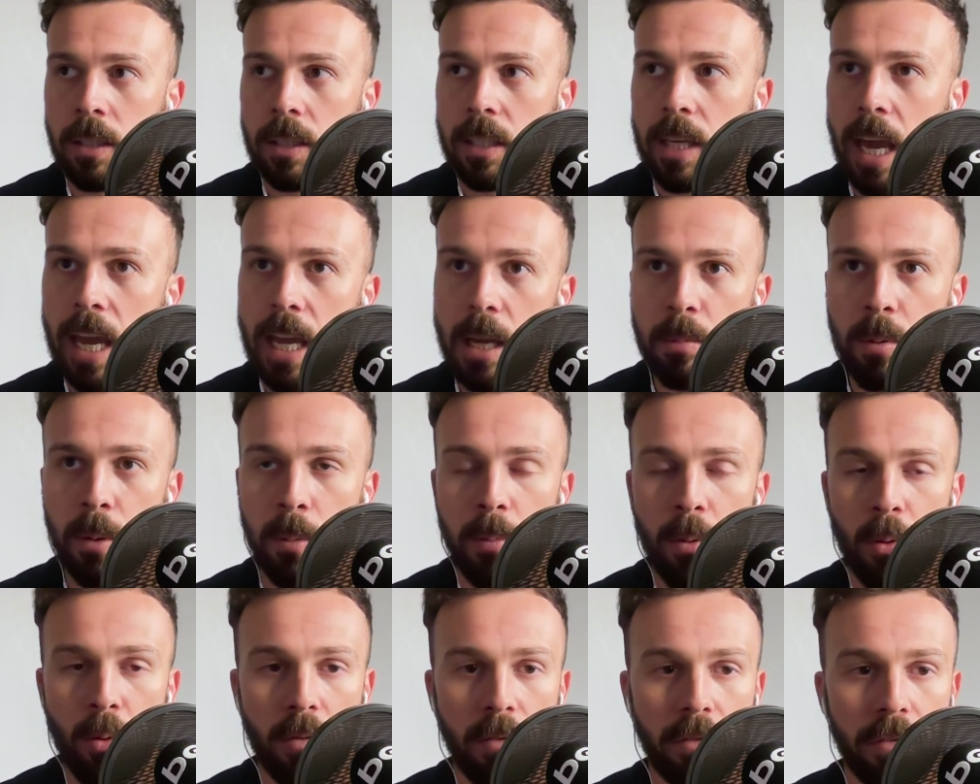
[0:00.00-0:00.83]

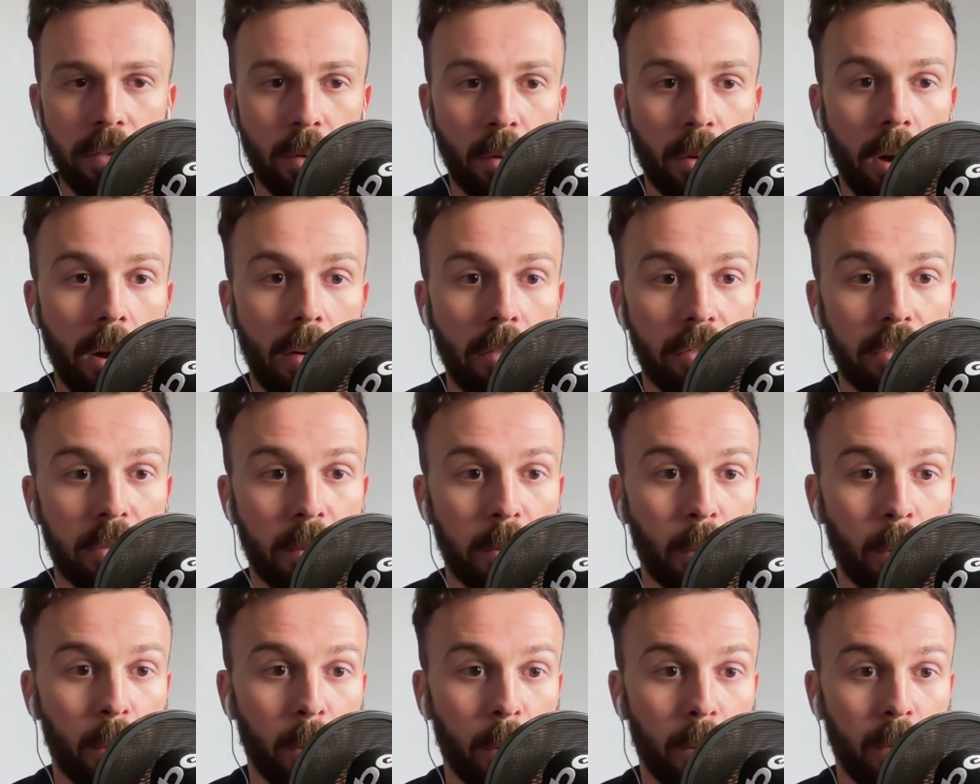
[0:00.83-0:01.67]
capable and feel
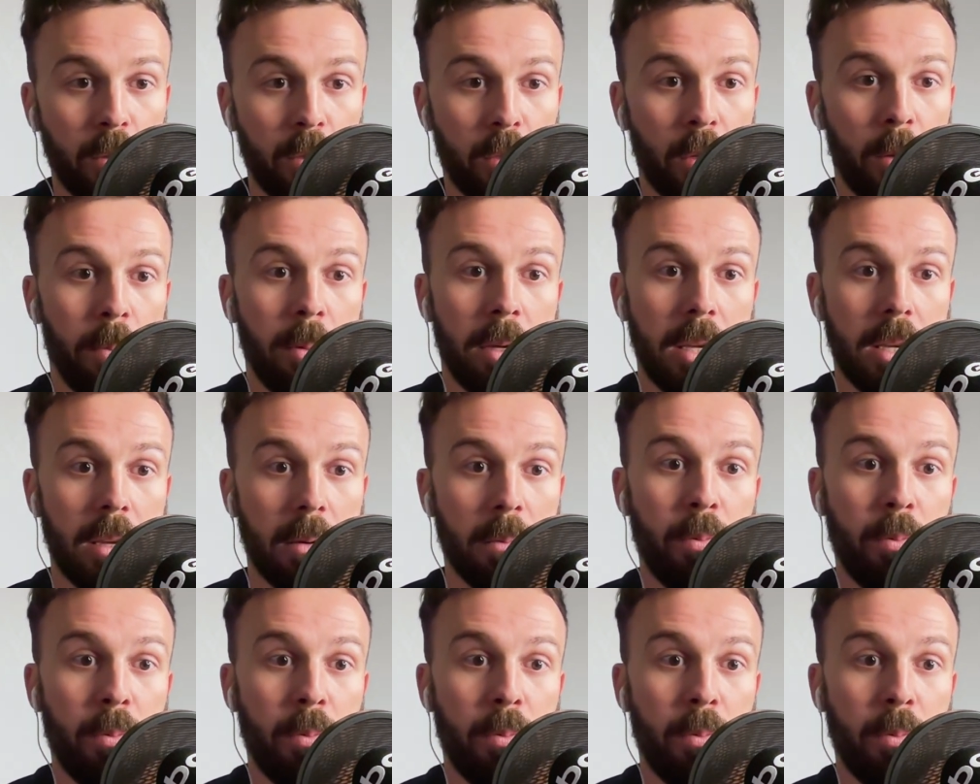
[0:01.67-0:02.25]
comfortable to be